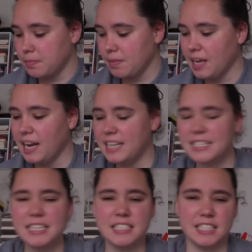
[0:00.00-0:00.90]
hate
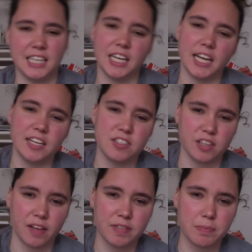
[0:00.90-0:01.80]
saying teenage
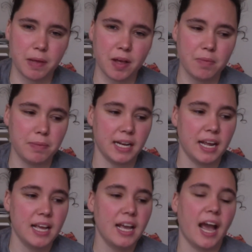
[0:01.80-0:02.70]
love spell, but
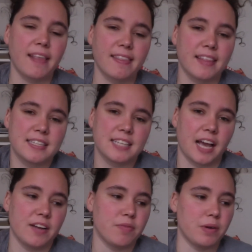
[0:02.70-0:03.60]
I think that's
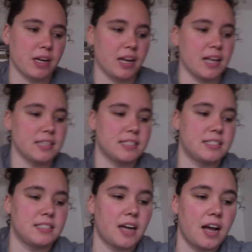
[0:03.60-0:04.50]
kind of what it is.
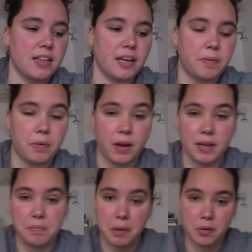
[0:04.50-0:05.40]
It's not like we're
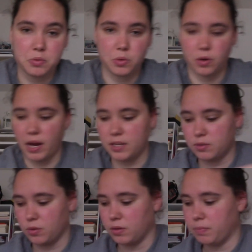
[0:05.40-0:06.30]
in middle school or high
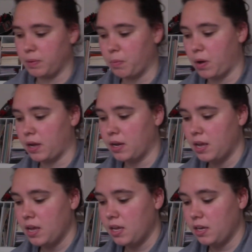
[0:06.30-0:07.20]
school and we want,
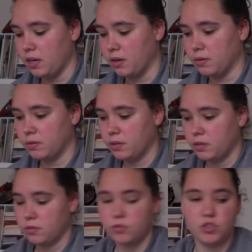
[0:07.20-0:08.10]
you know,
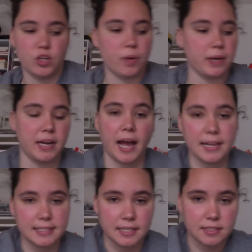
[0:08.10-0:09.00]
Joey to
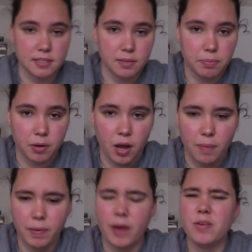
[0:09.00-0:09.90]
ask us to the
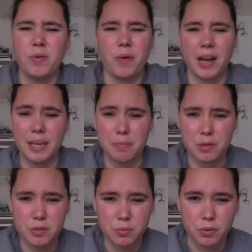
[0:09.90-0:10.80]
prom. I don't know why I keep
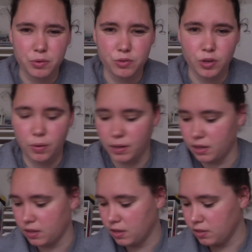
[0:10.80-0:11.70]
using the word Joey.
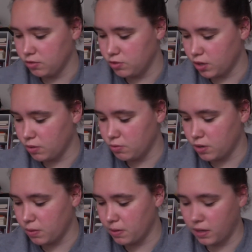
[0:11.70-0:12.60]
Joe,
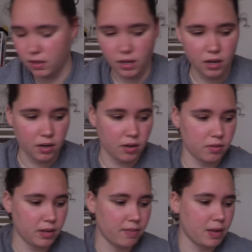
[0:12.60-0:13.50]
Joey, I don't
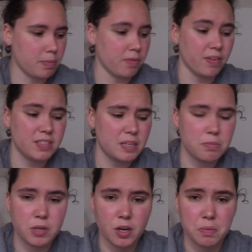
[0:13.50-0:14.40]
know. I have a couple friends
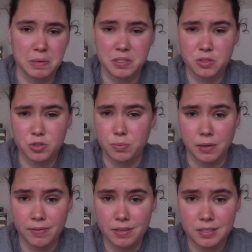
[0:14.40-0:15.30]
named Joe. My sister's
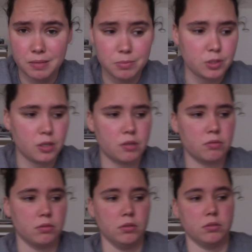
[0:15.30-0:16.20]
boyfriend's name's Joe.
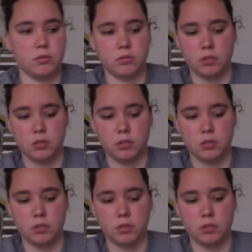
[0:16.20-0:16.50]
I don't know.